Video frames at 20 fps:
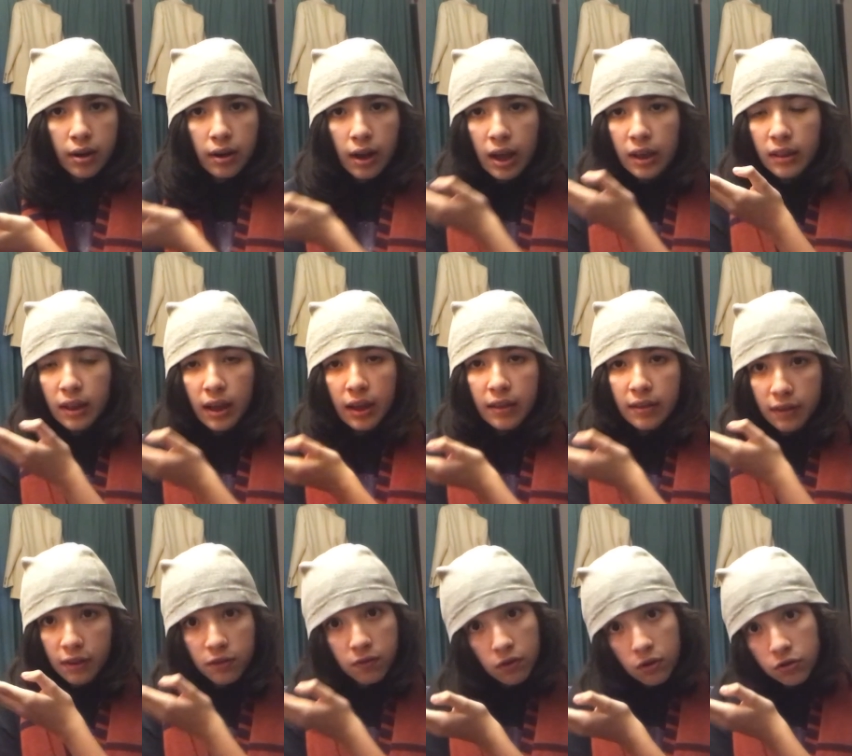I like
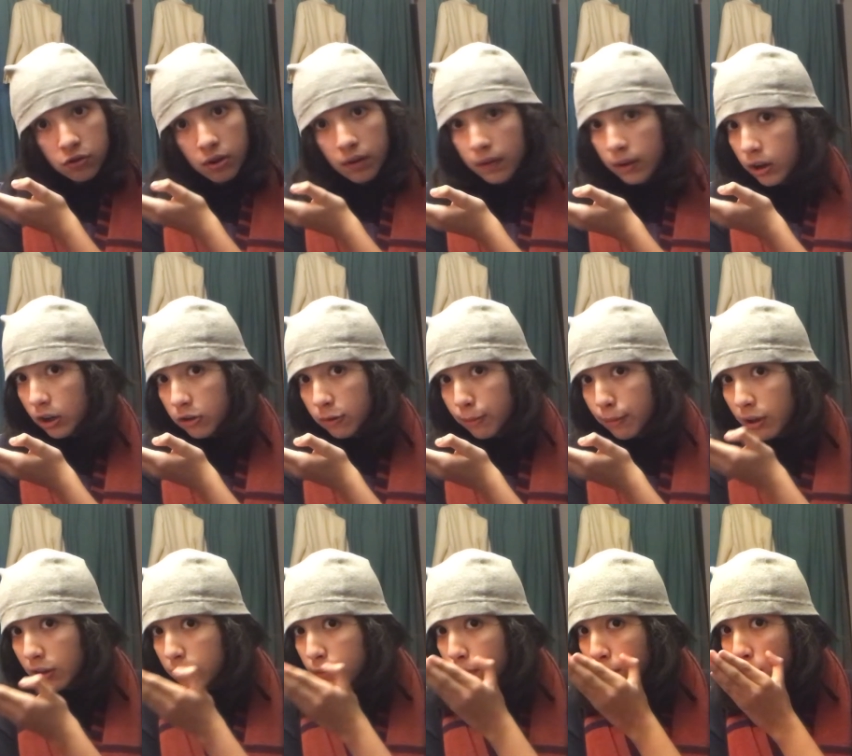this version of the Crispy
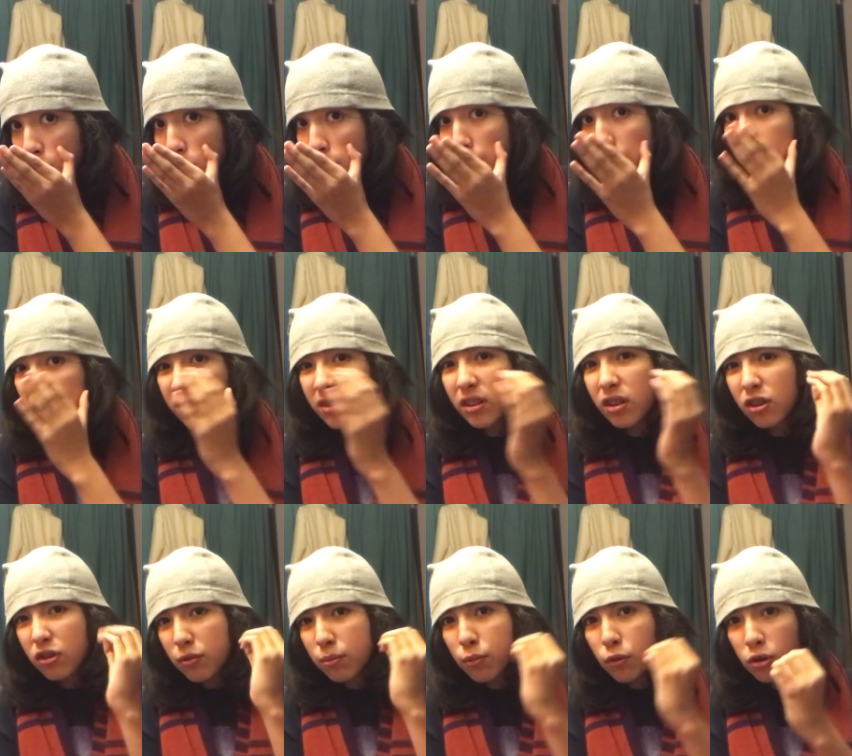Master more because he
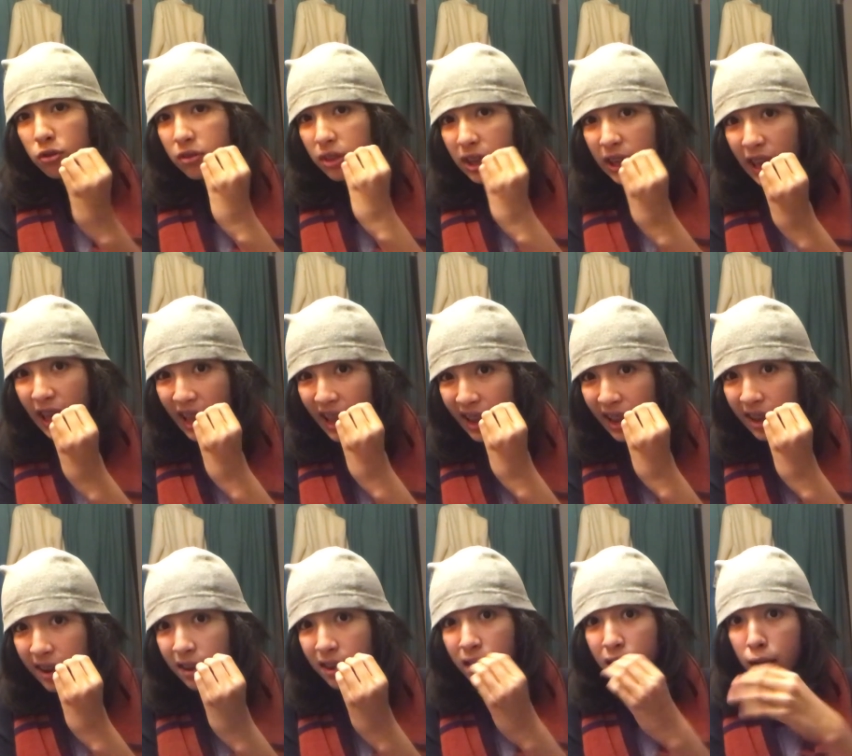looks more
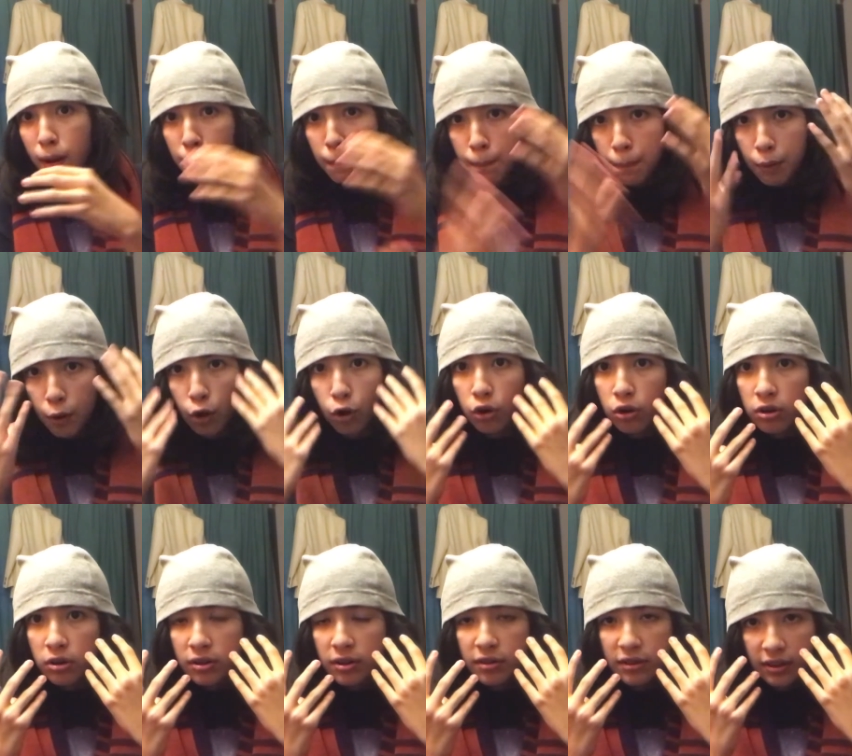decayed and
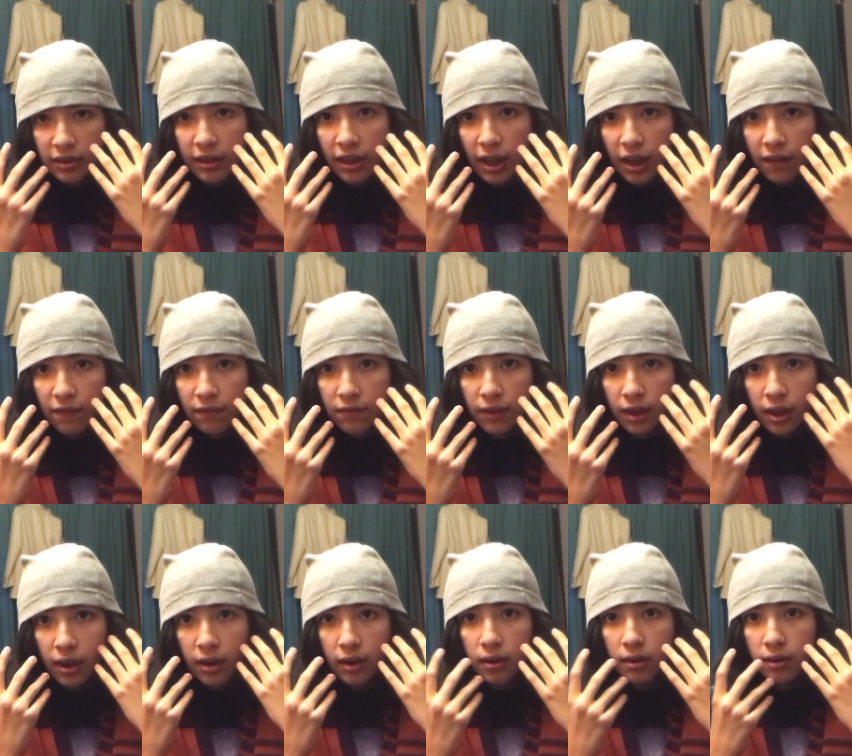burned to death than